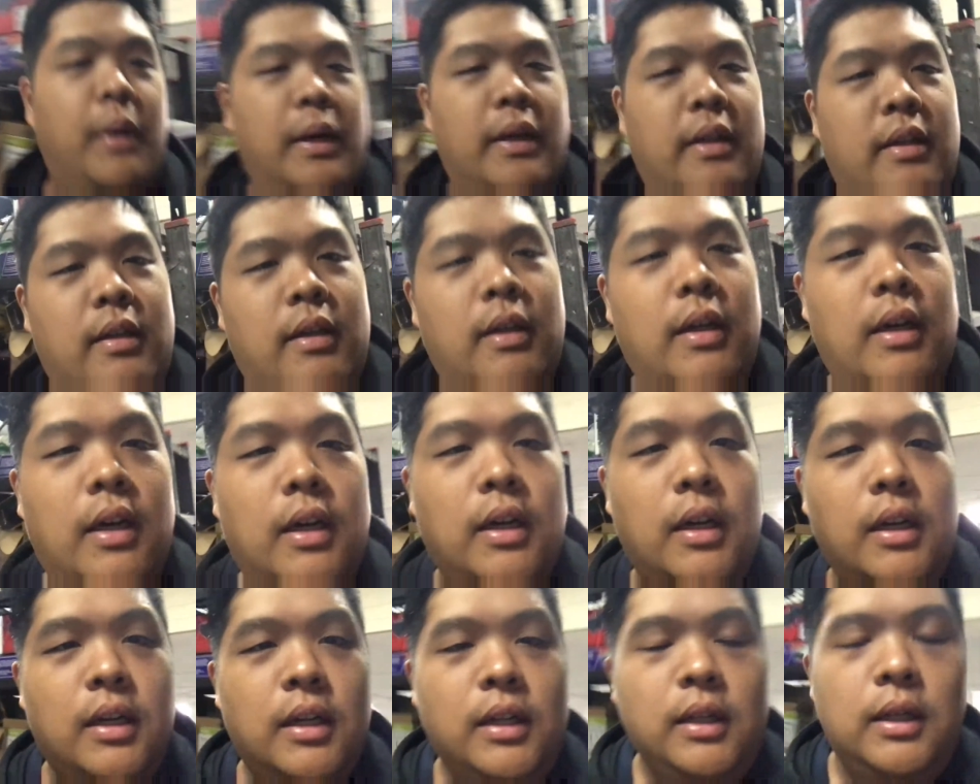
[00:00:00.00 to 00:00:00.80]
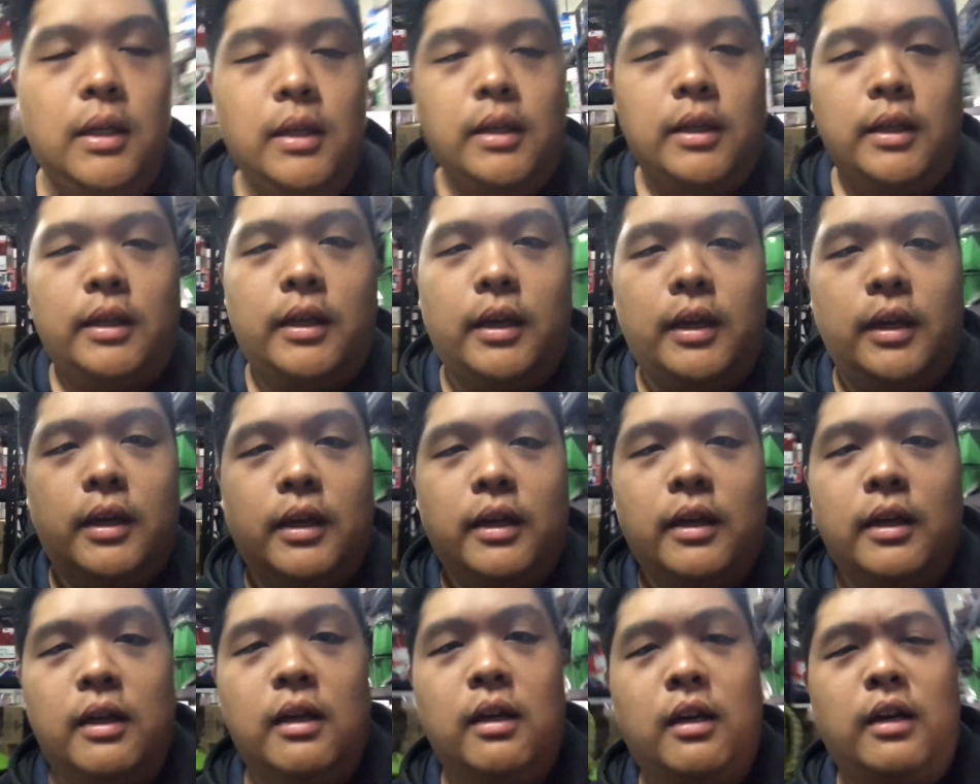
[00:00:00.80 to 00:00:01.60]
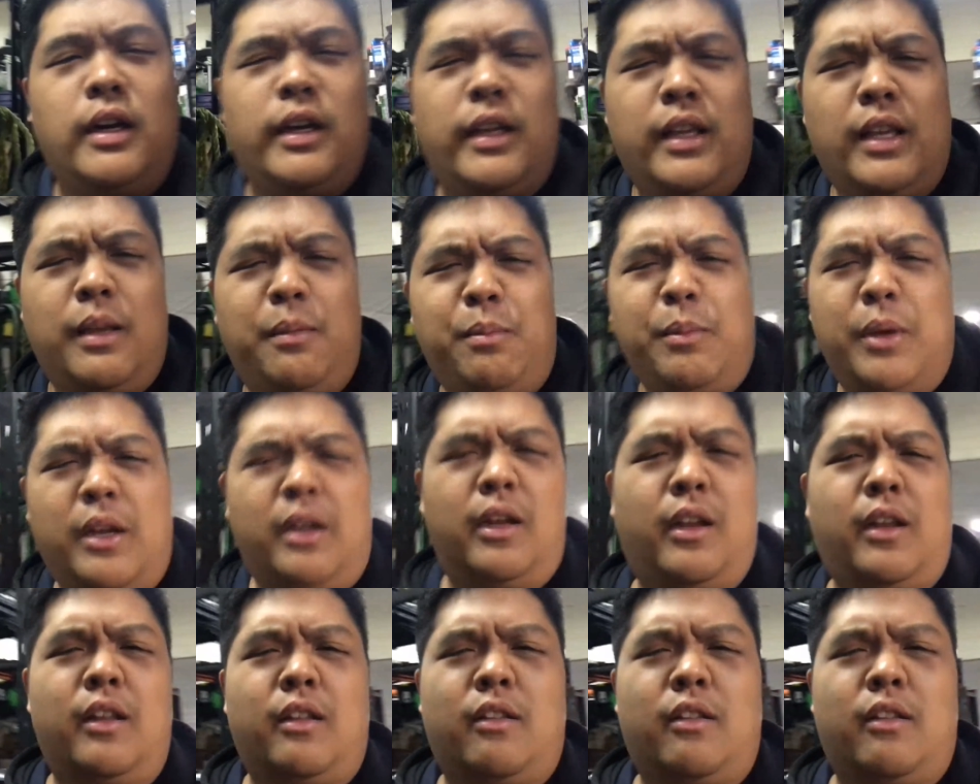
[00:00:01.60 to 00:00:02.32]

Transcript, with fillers: but uh, yeah, I keep getting